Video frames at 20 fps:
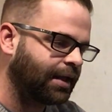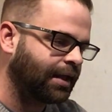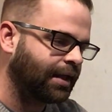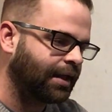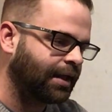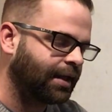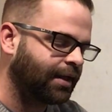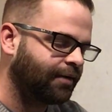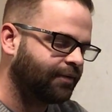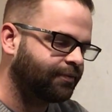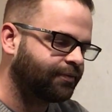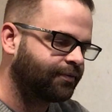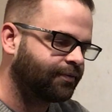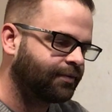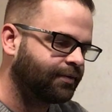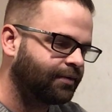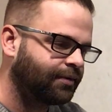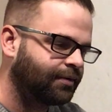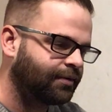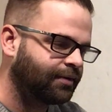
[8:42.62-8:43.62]
if
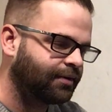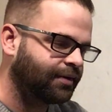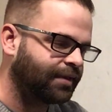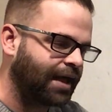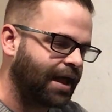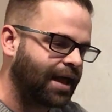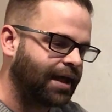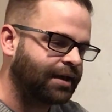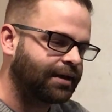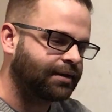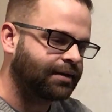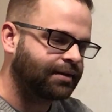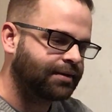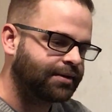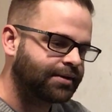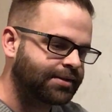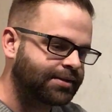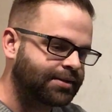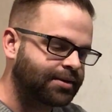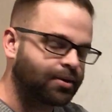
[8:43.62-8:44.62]
that
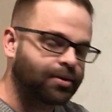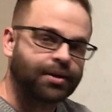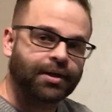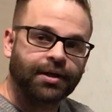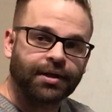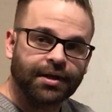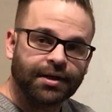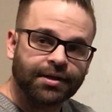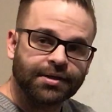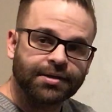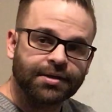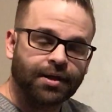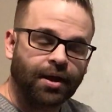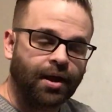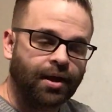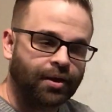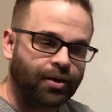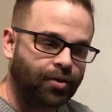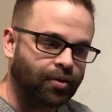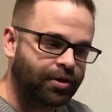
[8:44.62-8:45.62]
circuit is
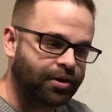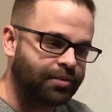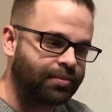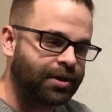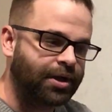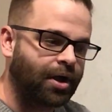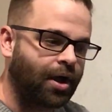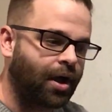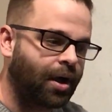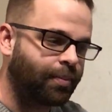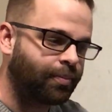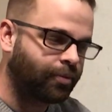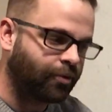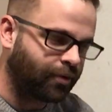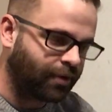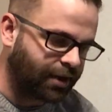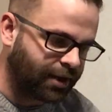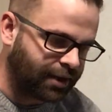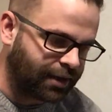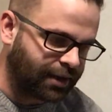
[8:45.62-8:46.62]
not going to be
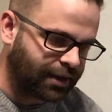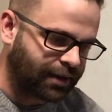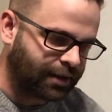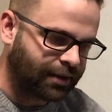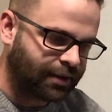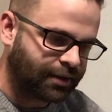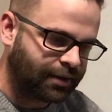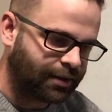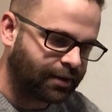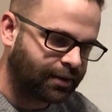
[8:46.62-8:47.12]
operating,